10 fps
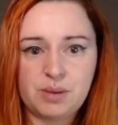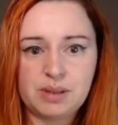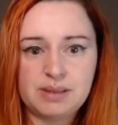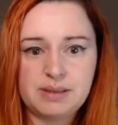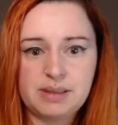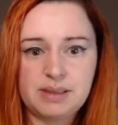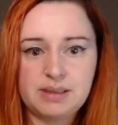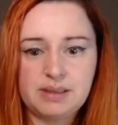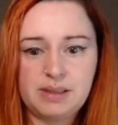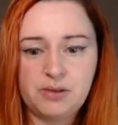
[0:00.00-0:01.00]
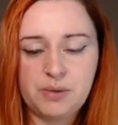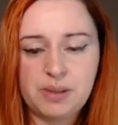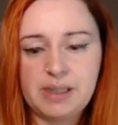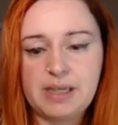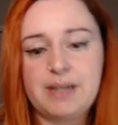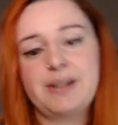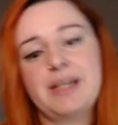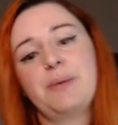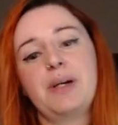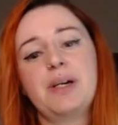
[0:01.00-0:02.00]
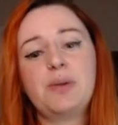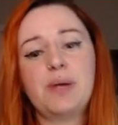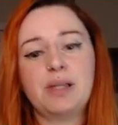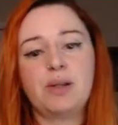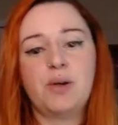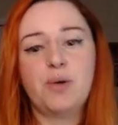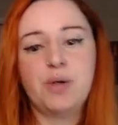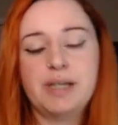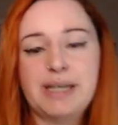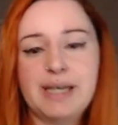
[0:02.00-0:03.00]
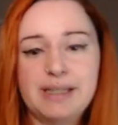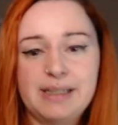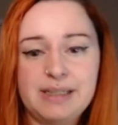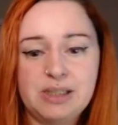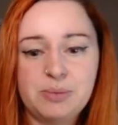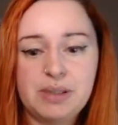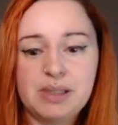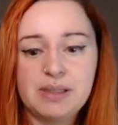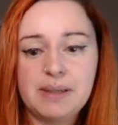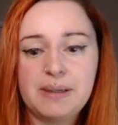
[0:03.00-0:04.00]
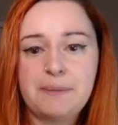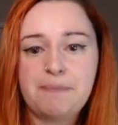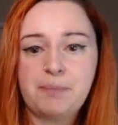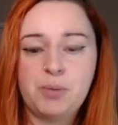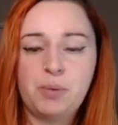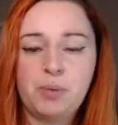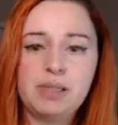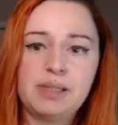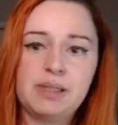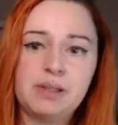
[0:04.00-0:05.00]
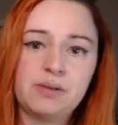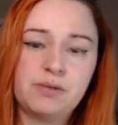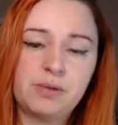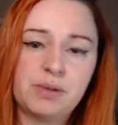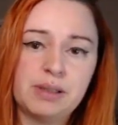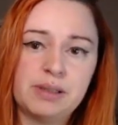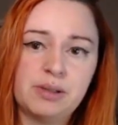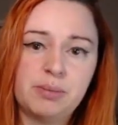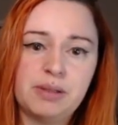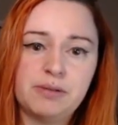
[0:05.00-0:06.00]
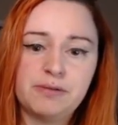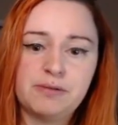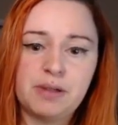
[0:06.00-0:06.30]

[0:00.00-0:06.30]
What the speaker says: Is this still 3 again? Okay, we are quite low again in HP, but we can heal for a little bit of